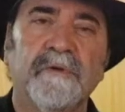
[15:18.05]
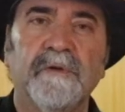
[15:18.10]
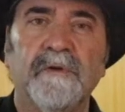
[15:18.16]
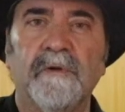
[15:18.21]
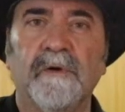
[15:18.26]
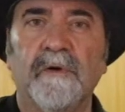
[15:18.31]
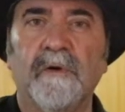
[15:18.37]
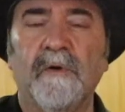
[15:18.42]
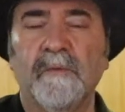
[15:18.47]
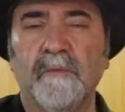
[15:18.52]
for
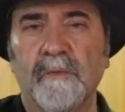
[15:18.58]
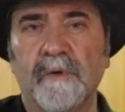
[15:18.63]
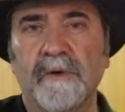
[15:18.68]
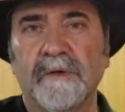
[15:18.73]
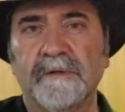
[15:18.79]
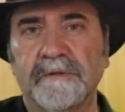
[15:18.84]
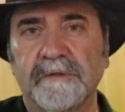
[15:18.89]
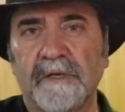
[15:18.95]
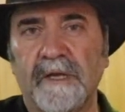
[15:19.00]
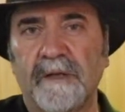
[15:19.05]
your
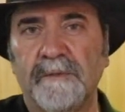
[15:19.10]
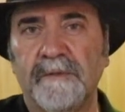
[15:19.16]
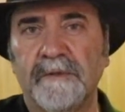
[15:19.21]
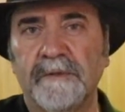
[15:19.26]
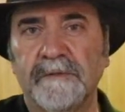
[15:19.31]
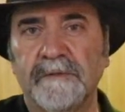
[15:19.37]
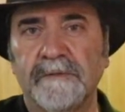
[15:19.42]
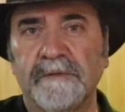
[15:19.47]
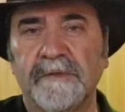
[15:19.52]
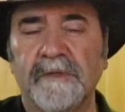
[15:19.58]
homework assignment
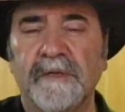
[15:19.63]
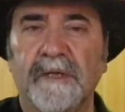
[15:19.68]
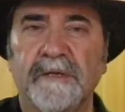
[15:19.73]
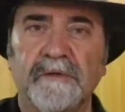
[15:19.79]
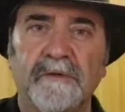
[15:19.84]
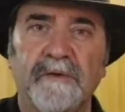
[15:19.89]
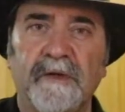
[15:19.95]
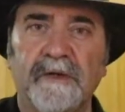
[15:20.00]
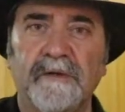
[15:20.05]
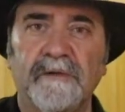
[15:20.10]
to
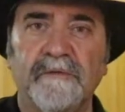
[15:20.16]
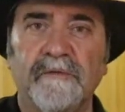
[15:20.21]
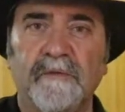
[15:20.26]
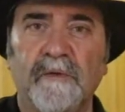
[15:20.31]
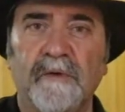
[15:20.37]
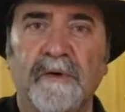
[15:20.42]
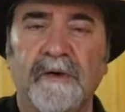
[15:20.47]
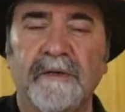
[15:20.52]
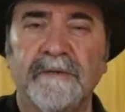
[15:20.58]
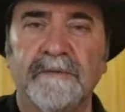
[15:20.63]
get credit
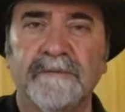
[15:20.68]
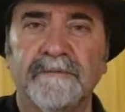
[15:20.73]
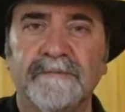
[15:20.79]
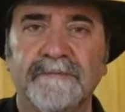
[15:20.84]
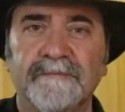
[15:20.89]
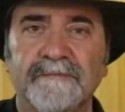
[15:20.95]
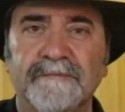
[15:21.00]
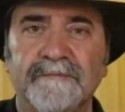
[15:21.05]
for it.